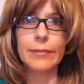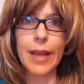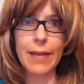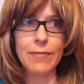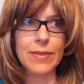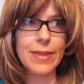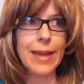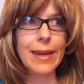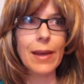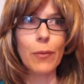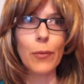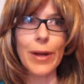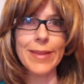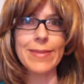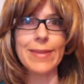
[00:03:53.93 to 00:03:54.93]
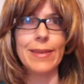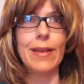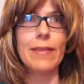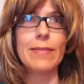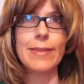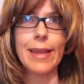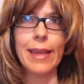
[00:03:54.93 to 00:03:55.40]
I've said it once and
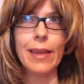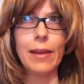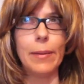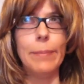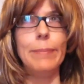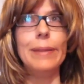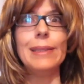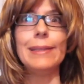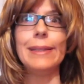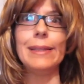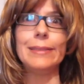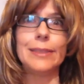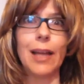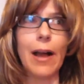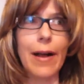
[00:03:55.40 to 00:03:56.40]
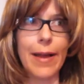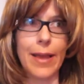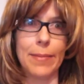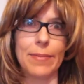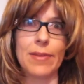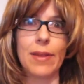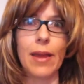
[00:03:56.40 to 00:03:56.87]
I'll say it a million
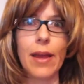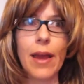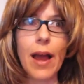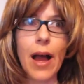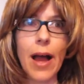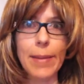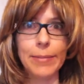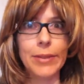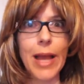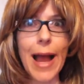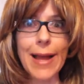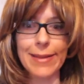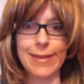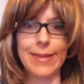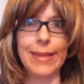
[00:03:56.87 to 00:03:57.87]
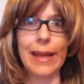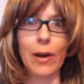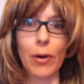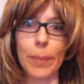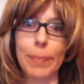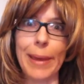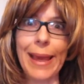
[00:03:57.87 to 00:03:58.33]
times. I'm not
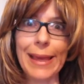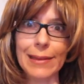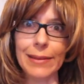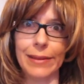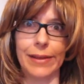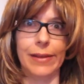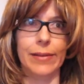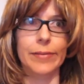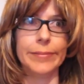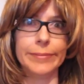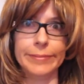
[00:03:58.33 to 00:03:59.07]
Sarah Palin.